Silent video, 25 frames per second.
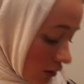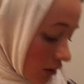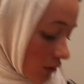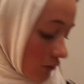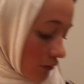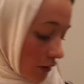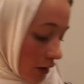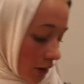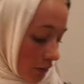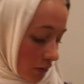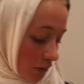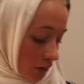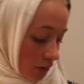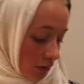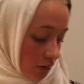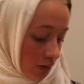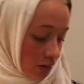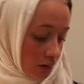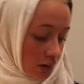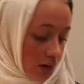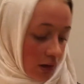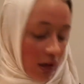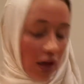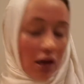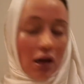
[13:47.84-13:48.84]
around on.
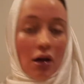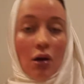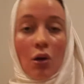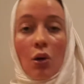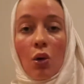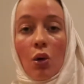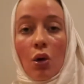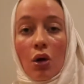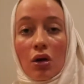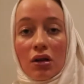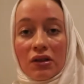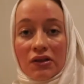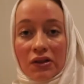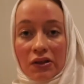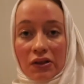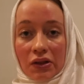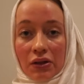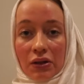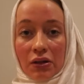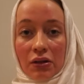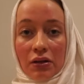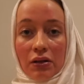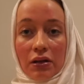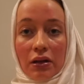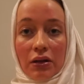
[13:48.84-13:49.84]

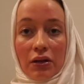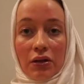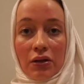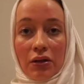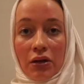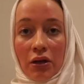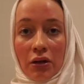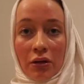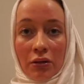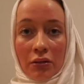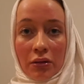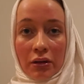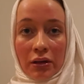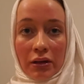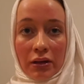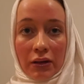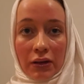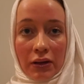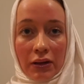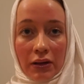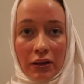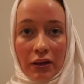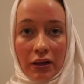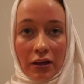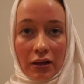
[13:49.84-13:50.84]
Also, you know,
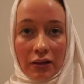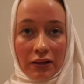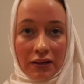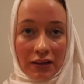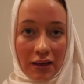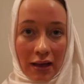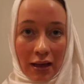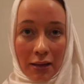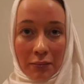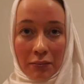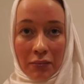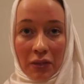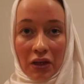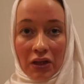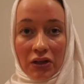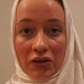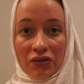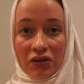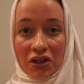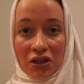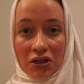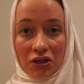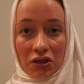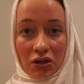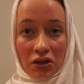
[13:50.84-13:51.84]
some
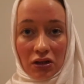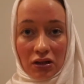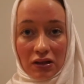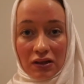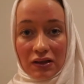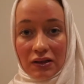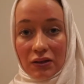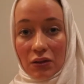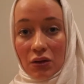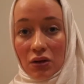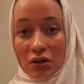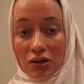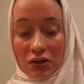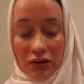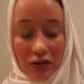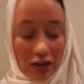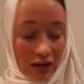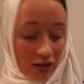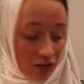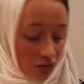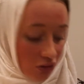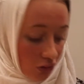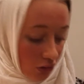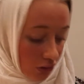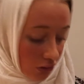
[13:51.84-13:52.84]
individuals also
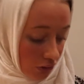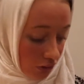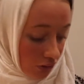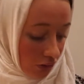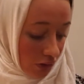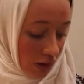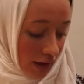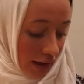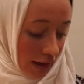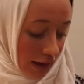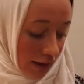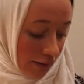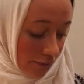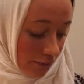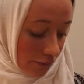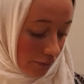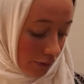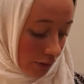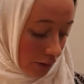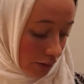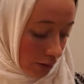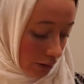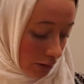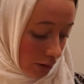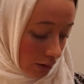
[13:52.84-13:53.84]
enjoy to have
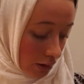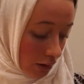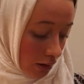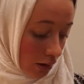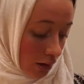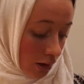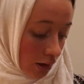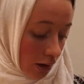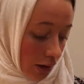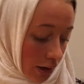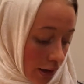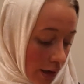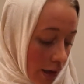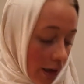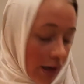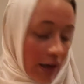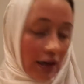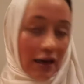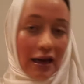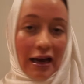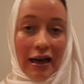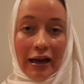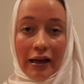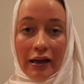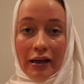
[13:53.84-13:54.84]

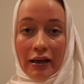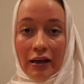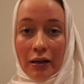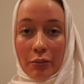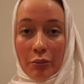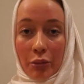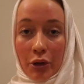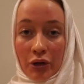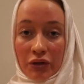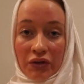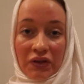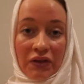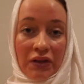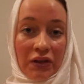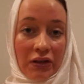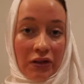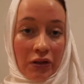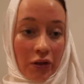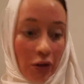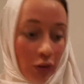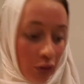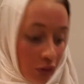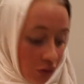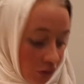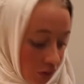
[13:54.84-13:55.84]
like post-it
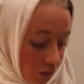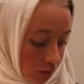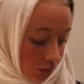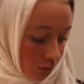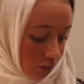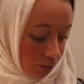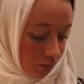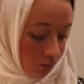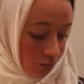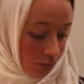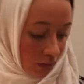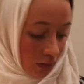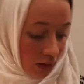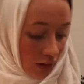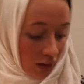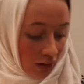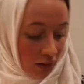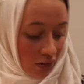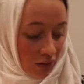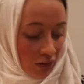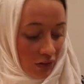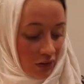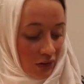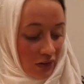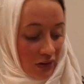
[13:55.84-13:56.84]
notes.
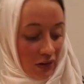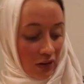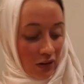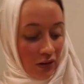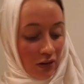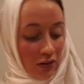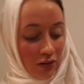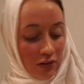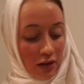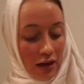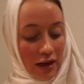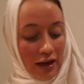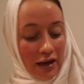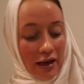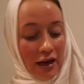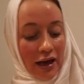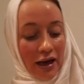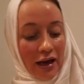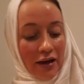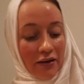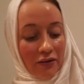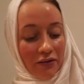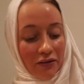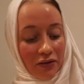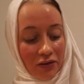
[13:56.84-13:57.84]
So I
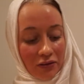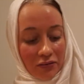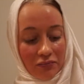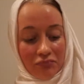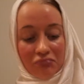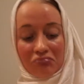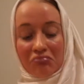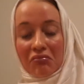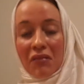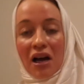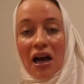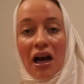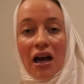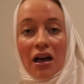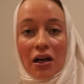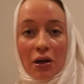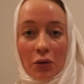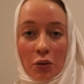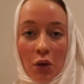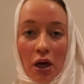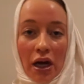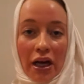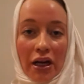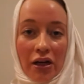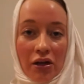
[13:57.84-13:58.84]
have
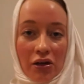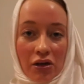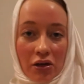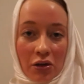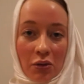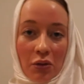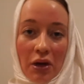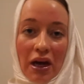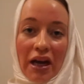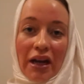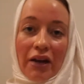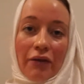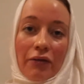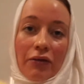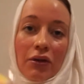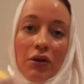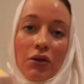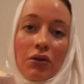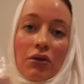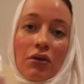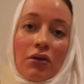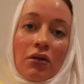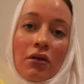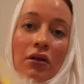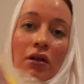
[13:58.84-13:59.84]
acquired quite a
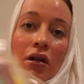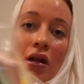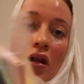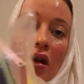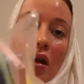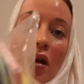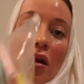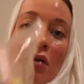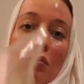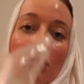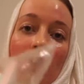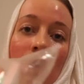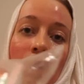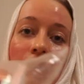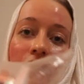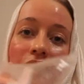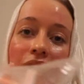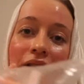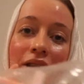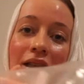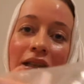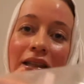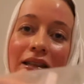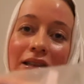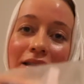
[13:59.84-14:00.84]
few
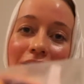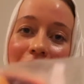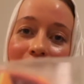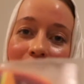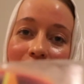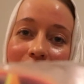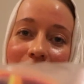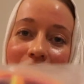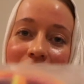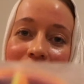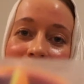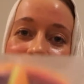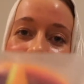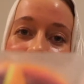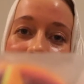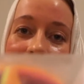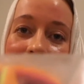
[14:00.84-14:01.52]
post-it notes